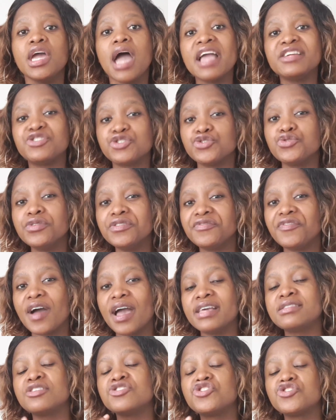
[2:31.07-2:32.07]
I do
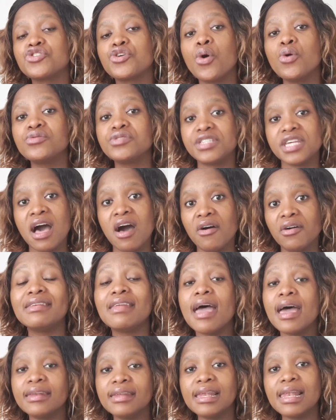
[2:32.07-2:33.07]
advise that you go
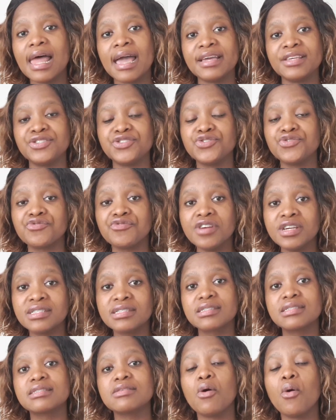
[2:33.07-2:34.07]
down, analyze your
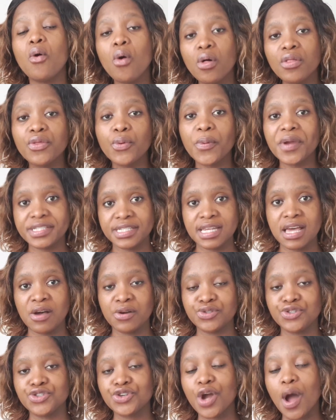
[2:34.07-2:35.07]
risks all the way
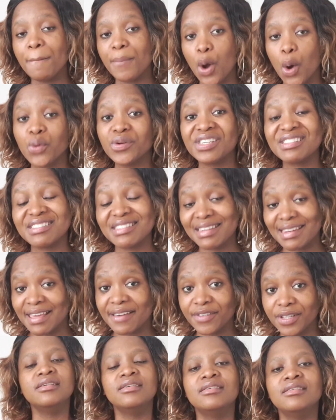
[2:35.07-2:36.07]
down to component
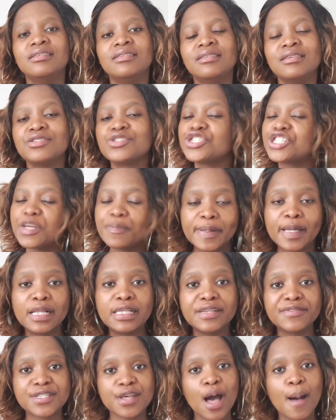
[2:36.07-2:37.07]
level. So
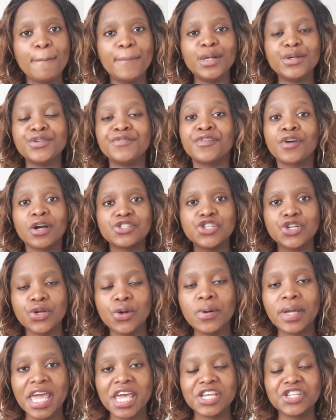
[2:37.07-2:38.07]
typical example, you've got your
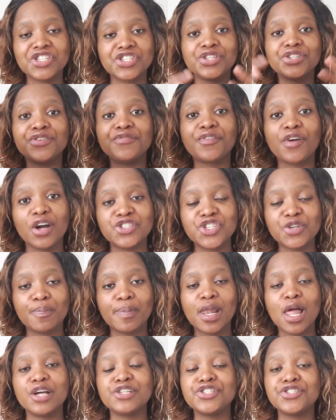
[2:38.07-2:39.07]
location, you've got your
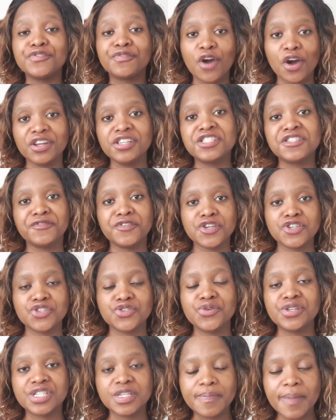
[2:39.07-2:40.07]
plant, you've got a
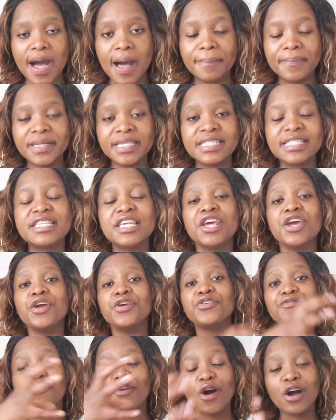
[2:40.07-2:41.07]
division or a department,
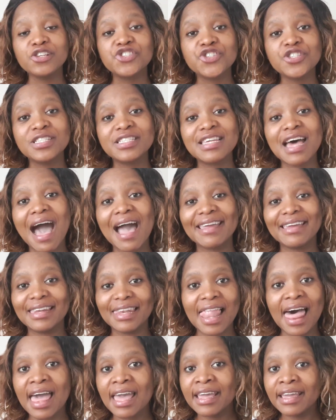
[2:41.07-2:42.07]
you've got your entire
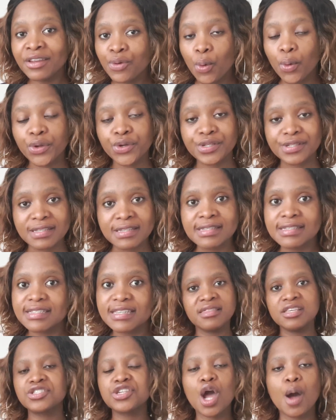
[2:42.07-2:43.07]
line or your
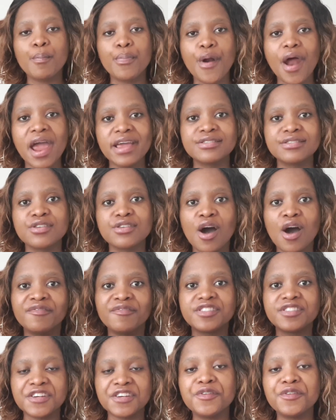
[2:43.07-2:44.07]
system. This comprises
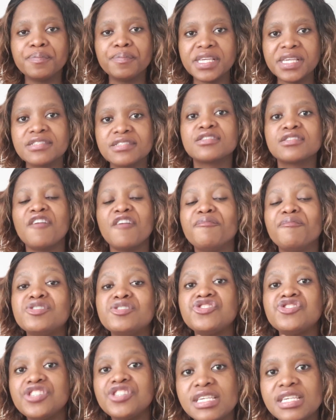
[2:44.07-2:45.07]
of different pieces of
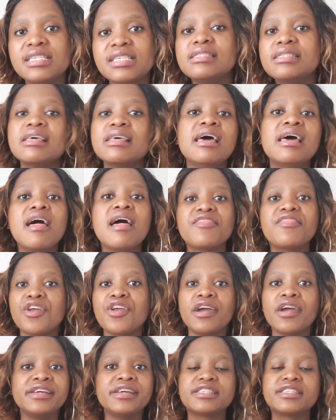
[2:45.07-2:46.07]
machines
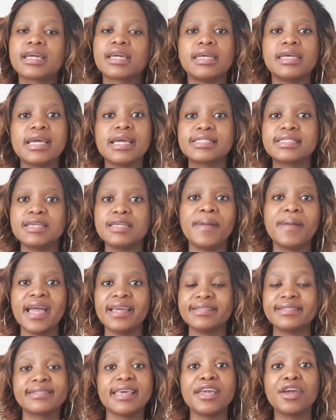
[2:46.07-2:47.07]
that are interconnected
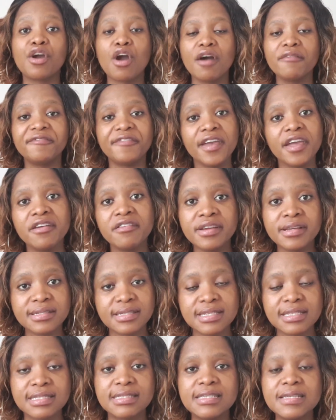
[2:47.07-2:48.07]
by, say,
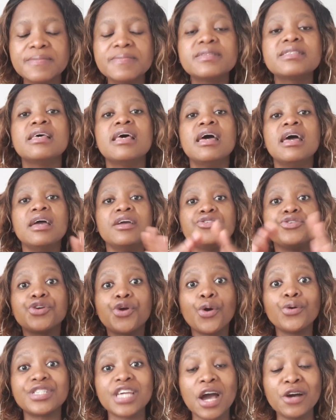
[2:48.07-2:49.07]
conveying systems. You
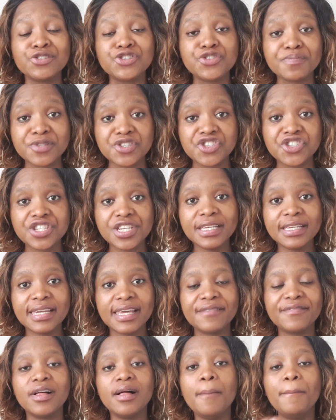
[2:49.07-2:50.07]
go down to machine
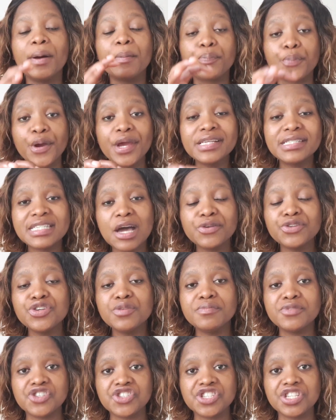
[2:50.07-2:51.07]
level, but break down
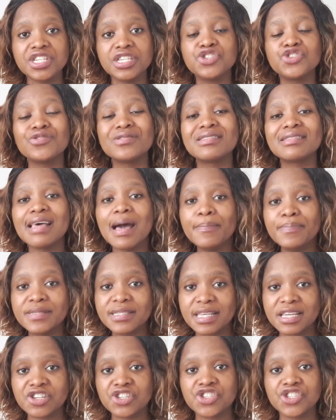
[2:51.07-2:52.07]
your machine to
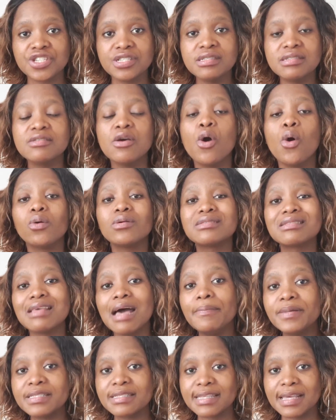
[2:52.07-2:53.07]
subsections or
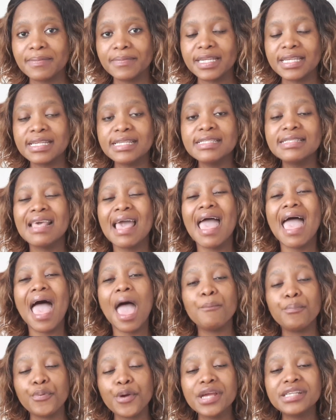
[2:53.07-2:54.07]
sub-assemblies,
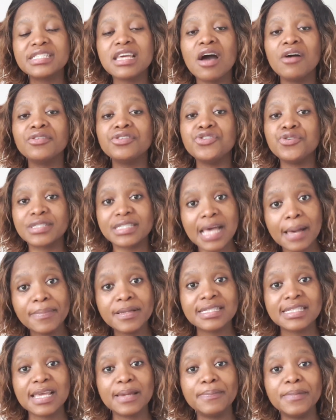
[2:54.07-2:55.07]
and break down your
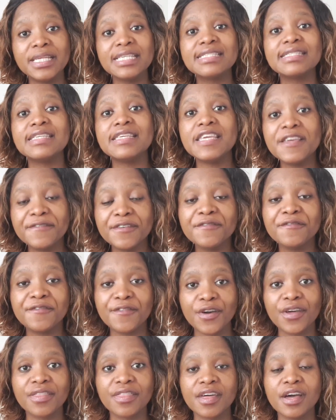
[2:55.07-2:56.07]
sub-assemblies even
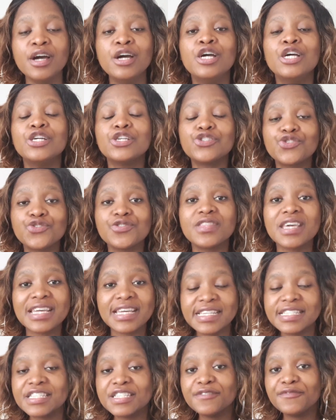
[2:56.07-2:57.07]
further to
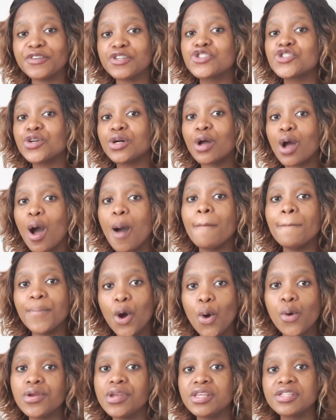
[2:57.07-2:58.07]
the individual
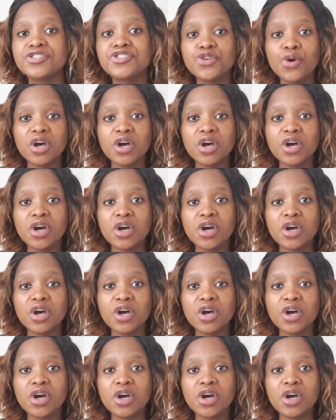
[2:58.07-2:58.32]
components.